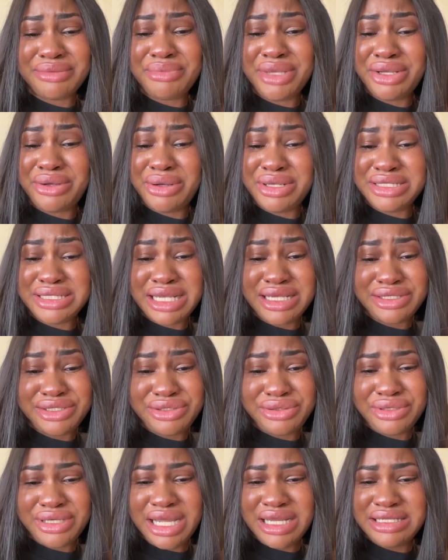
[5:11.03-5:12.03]
Because as
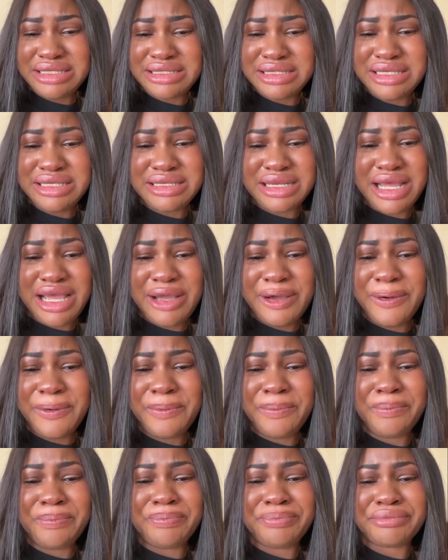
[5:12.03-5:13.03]
you can see now,
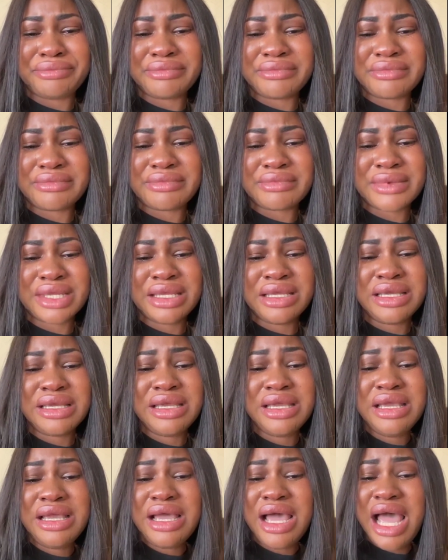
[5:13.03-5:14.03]

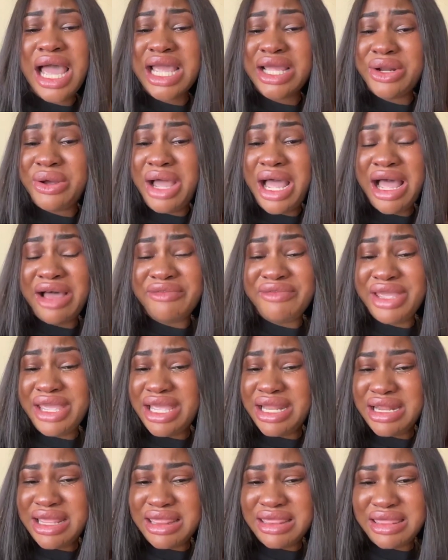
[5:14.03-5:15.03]
I don't have
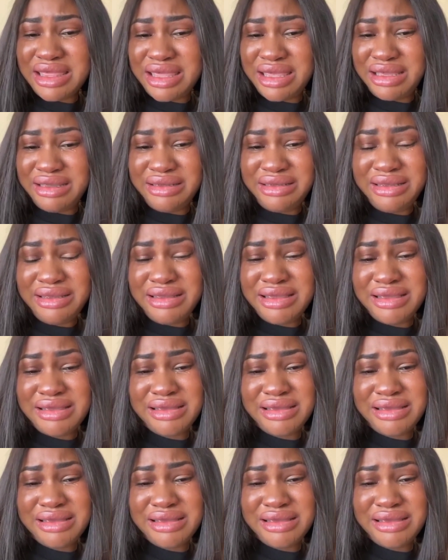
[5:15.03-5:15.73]
anything.